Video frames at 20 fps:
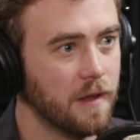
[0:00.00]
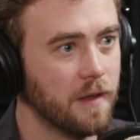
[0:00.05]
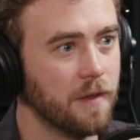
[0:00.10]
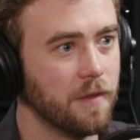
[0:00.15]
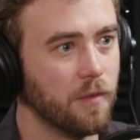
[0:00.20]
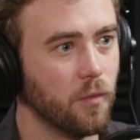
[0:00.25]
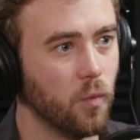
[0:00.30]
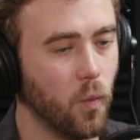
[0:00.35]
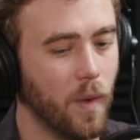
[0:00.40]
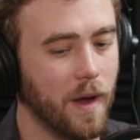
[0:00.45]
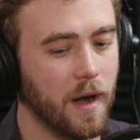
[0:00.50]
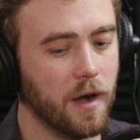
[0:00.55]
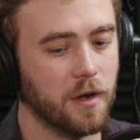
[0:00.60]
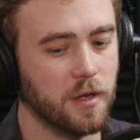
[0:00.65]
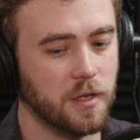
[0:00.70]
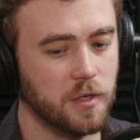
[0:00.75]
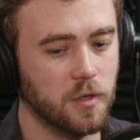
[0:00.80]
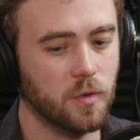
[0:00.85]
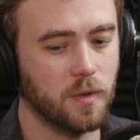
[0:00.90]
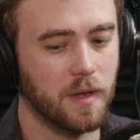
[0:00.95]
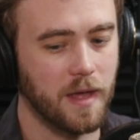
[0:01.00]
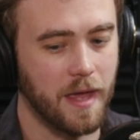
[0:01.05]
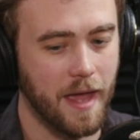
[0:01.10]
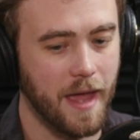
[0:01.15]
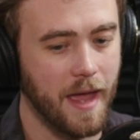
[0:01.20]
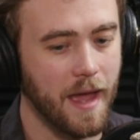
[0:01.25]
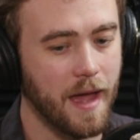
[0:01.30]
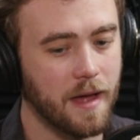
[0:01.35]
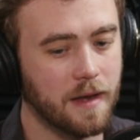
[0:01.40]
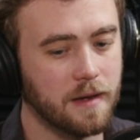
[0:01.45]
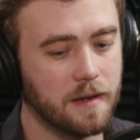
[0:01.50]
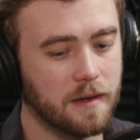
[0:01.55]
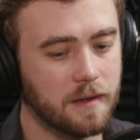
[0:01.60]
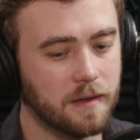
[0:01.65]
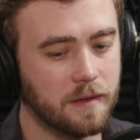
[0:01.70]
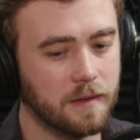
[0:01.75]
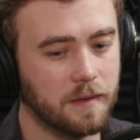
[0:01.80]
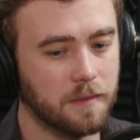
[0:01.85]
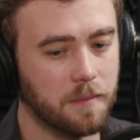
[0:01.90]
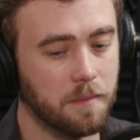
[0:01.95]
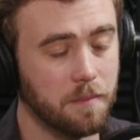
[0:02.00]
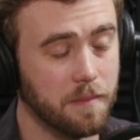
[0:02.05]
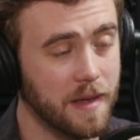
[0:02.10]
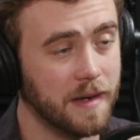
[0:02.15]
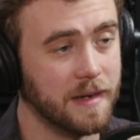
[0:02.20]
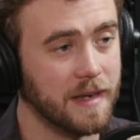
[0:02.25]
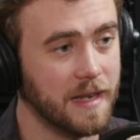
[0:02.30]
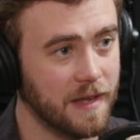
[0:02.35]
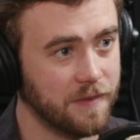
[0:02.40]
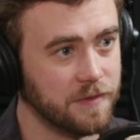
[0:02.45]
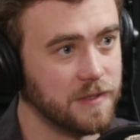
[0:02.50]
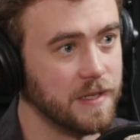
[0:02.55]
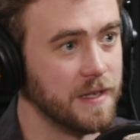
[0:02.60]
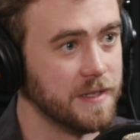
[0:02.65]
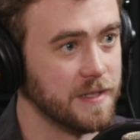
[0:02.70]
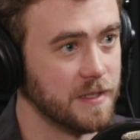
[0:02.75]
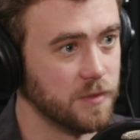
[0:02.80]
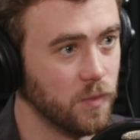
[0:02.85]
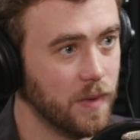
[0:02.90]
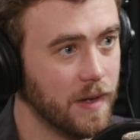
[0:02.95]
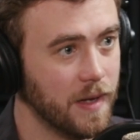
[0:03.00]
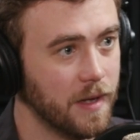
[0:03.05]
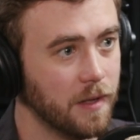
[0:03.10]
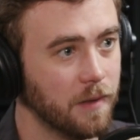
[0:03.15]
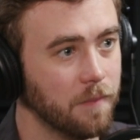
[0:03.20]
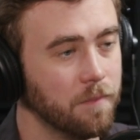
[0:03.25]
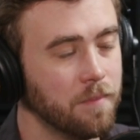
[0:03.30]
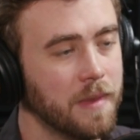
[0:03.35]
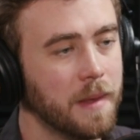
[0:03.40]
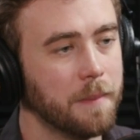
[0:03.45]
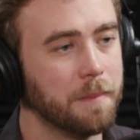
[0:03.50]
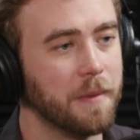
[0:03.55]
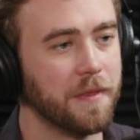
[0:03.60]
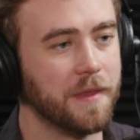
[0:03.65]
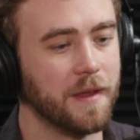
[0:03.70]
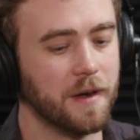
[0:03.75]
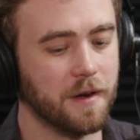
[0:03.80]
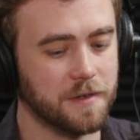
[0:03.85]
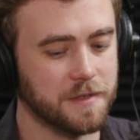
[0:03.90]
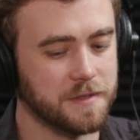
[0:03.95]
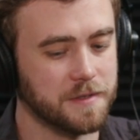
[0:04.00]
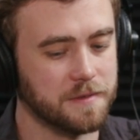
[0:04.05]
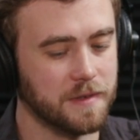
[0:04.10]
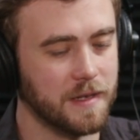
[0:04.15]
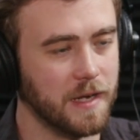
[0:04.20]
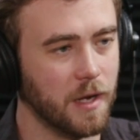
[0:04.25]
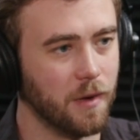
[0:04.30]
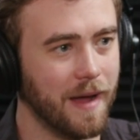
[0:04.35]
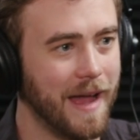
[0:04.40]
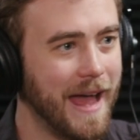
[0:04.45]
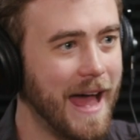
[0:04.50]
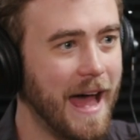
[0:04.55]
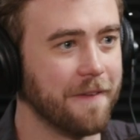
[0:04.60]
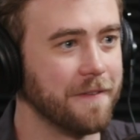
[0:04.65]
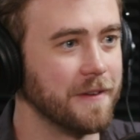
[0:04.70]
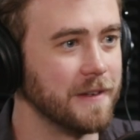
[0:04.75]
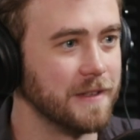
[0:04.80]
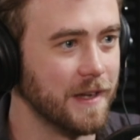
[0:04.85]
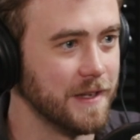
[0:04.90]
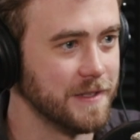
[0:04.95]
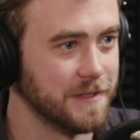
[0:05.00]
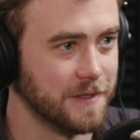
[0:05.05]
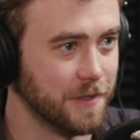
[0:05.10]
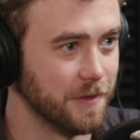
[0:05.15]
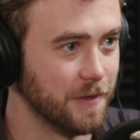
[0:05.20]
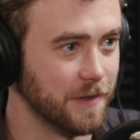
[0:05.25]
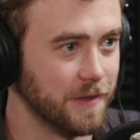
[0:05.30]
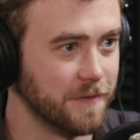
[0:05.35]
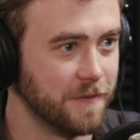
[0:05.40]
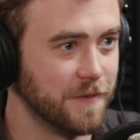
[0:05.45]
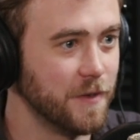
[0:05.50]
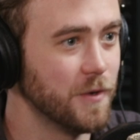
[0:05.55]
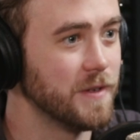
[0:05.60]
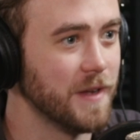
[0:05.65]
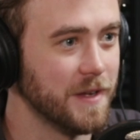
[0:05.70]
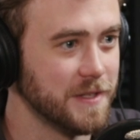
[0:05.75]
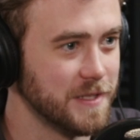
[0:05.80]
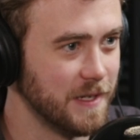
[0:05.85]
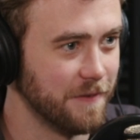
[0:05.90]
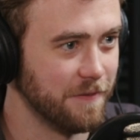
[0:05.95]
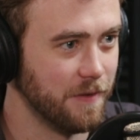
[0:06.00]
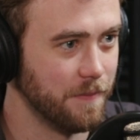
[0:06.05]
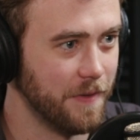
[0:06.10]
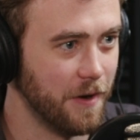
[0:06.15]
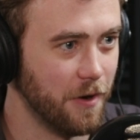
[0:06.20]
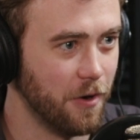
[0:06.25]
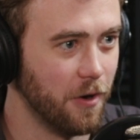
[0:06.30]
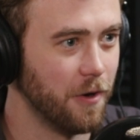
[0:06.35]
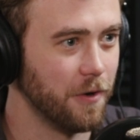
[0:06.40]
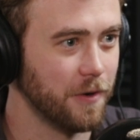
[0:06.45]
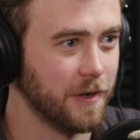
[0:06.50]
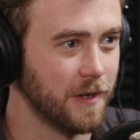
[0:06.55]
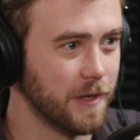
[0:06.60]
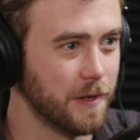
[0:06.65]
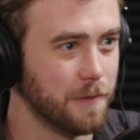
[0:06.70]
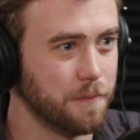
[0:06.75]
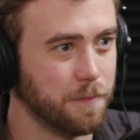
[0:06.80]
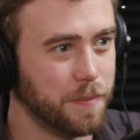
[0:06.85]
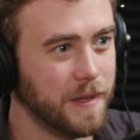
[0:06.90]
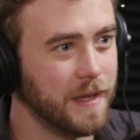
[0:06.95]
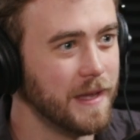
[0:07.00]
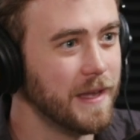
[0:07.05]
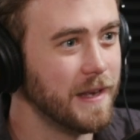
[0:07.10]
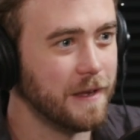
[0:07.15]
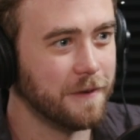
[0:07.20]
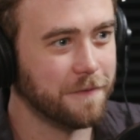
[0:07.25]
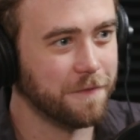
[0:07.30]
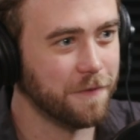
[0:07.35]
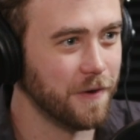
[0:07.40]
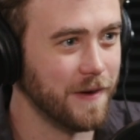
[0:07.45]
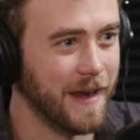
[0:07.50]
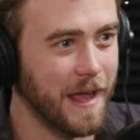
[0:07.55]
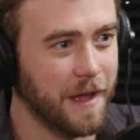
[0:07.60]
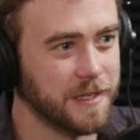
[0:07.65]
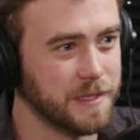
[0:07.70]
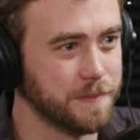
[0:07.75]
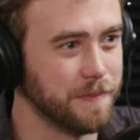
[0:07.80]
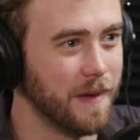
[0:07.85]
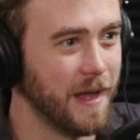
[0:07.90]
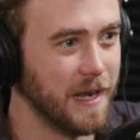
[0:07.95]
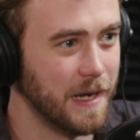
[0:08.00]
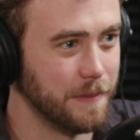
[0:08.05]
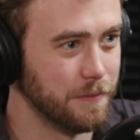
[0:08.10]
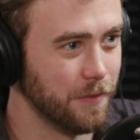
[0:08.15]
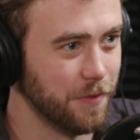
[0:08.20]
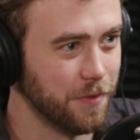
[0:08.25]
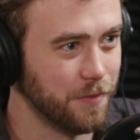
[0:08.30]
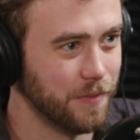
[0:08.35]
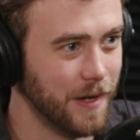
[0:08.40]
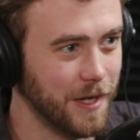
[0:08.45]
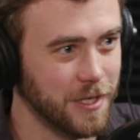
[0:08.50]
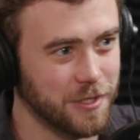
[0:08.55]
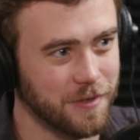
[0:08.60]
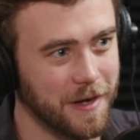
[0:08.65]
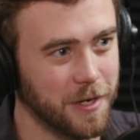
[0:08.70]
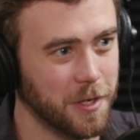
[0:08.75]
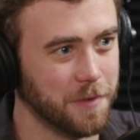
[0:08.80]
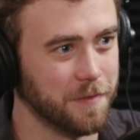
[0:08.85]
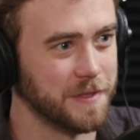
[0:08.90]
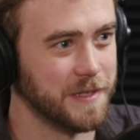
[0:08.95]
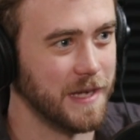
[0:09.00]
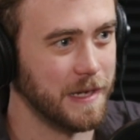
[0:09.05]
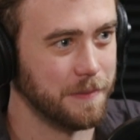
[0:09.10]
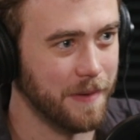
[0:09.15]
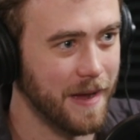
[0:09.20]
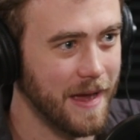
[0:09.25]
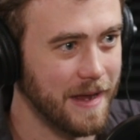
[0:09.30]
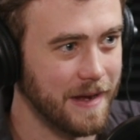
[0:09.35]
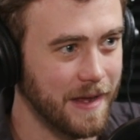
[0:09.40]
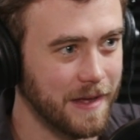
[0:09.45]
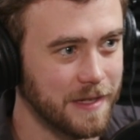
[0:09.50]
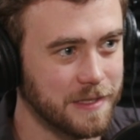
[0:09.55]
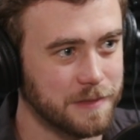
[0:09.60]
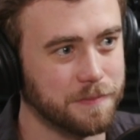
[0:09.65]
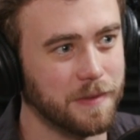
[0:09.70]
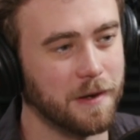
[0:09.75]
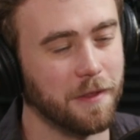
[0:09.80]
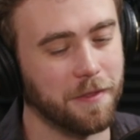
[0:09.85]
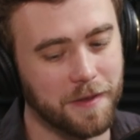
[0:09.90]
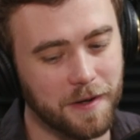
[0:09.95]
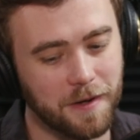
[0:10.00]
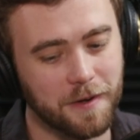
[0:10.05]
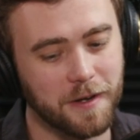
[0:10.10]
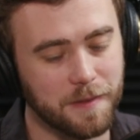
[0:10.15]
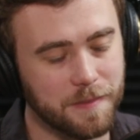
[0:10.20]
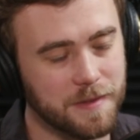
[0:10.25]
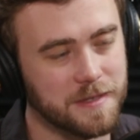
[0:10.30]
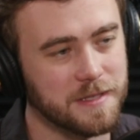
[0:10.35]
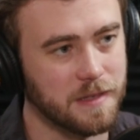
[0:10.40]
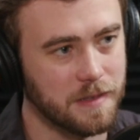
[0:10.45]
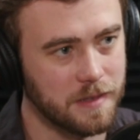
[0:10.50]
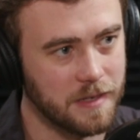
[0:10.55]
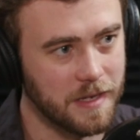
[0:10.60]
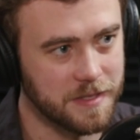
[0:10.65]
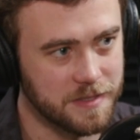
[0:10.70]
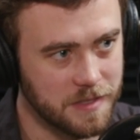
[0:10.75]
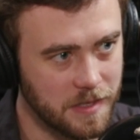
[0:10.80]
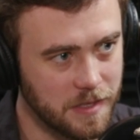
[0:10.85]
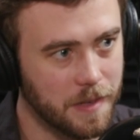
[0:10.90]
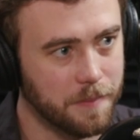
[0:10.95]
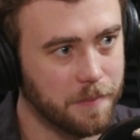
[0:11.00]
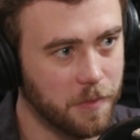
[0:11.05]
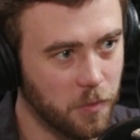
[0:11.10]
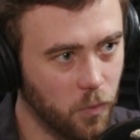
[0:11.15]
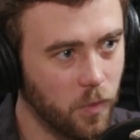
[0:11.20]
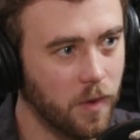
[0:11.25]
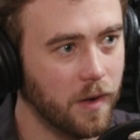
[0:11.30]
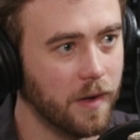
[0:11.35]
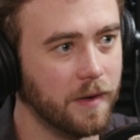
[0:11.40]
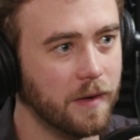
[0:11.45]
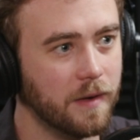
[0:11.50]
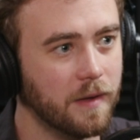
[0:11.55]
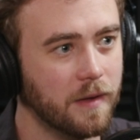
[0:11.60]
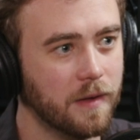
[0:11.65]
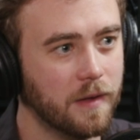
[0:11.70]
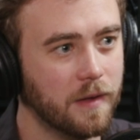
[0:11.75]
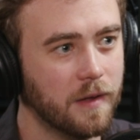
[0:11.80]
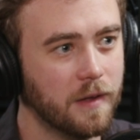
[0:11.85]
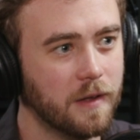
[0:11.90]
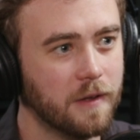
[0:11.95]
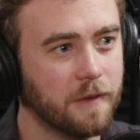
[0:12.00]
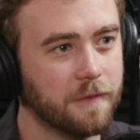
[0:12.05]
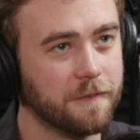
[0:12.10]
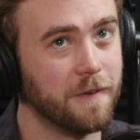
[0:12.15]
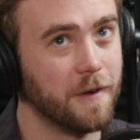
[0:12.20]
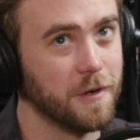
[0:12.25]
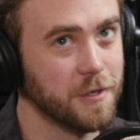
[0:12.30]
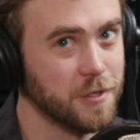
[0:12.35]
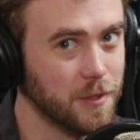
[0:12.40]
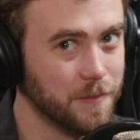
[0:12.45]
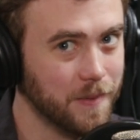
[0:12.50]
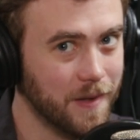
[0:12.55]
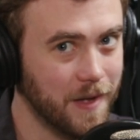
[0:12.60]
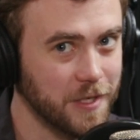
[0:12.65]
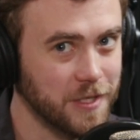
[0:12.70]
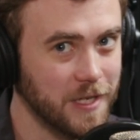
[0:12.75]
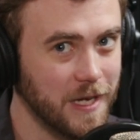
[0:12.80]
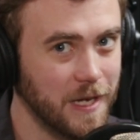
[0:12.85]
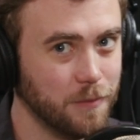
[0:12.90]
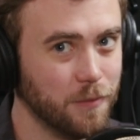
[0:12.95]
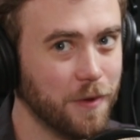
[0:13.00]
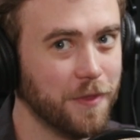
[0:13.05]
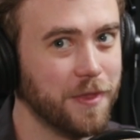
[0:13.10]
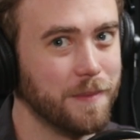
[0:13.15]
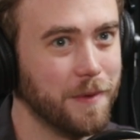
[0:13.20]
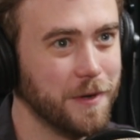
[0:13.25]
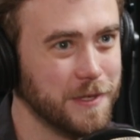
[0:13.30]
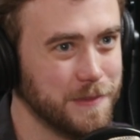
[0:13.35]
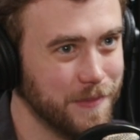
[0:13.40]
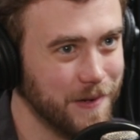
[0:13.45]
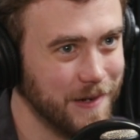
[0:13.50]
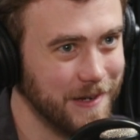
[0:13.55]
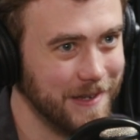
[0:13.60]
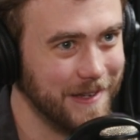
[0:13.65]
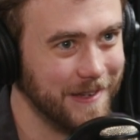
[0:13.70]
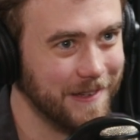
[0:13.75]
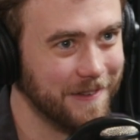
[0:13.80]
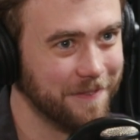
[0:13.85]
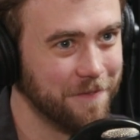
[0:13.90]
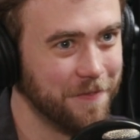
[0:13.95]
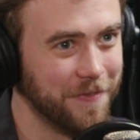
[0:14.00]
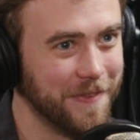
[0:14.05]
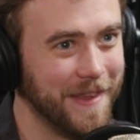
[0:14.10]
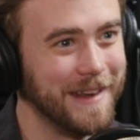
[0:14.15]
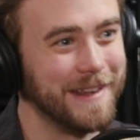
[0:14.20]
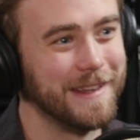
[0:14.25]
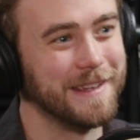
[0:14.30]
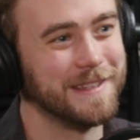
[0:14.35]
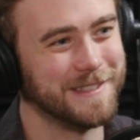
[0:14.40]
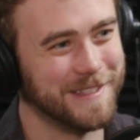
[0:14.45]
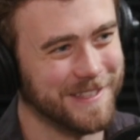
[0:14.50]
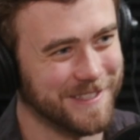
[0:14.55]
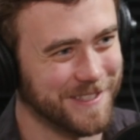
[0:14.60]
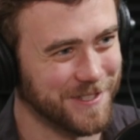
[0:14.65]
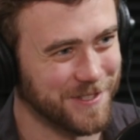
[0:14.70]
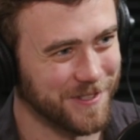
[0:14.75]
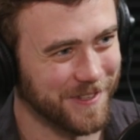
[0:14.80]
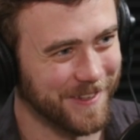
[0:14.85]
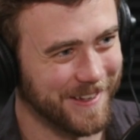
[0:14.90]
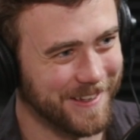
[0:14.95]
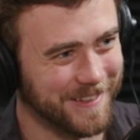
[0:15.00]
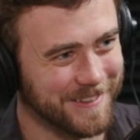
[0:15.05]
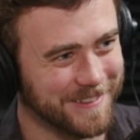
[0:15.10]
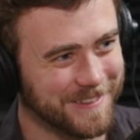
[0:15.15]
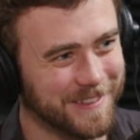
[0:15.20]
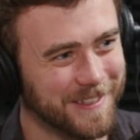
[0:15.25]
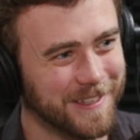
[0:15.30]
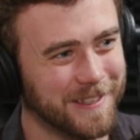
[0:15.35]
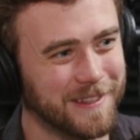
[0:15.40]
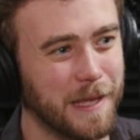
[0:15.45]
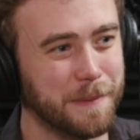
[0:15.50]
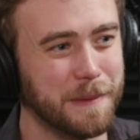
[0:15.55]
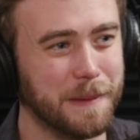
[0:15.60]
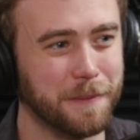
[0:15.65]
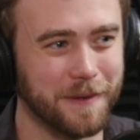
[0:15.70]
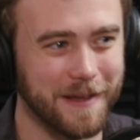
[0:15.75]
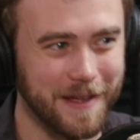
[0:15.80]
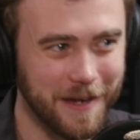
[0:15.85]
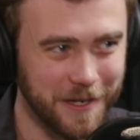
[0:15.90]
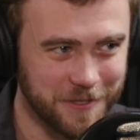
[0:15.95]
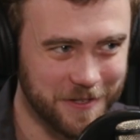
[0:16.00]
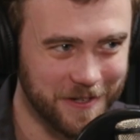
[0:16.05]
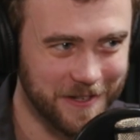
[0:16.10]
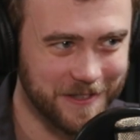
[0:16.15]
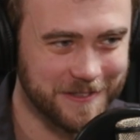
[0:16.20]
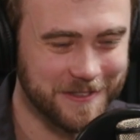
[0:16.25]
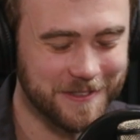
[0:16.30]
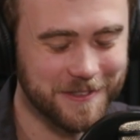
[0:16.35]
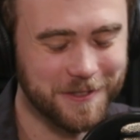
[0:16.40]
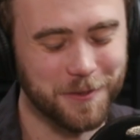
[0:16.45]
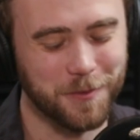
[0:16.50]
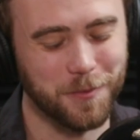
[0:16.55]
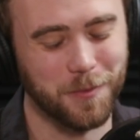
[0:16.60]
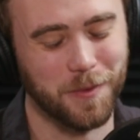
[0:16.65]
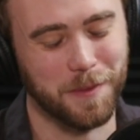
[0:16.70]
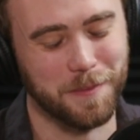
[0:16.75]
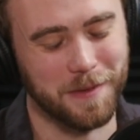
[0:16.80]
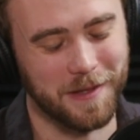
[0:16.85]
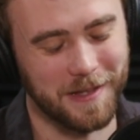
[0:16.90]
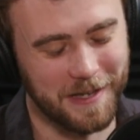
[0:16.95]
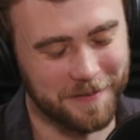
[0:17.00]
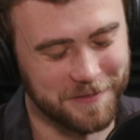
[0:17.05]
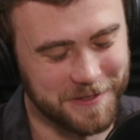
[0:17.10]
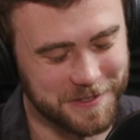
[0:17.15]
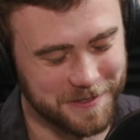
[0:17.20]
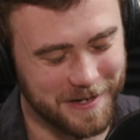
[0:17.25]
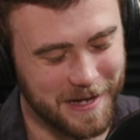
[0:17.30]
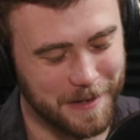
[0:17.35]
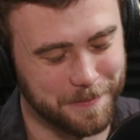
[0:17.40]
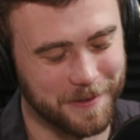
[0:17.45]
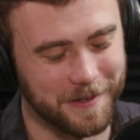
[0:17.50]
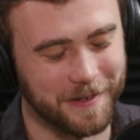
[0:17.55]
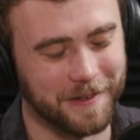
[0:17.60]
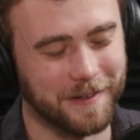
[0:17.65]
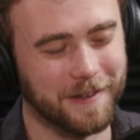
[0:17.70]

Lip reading: where you can mint NFTs as well. But there's a half a dozen or a few dozen of them that are all competing for now spot number 3, trying to overtake Binance. But Ethereum is the number one functional blockchain with the most money that is decentralized, that people kind of trust, where NFTs are happening.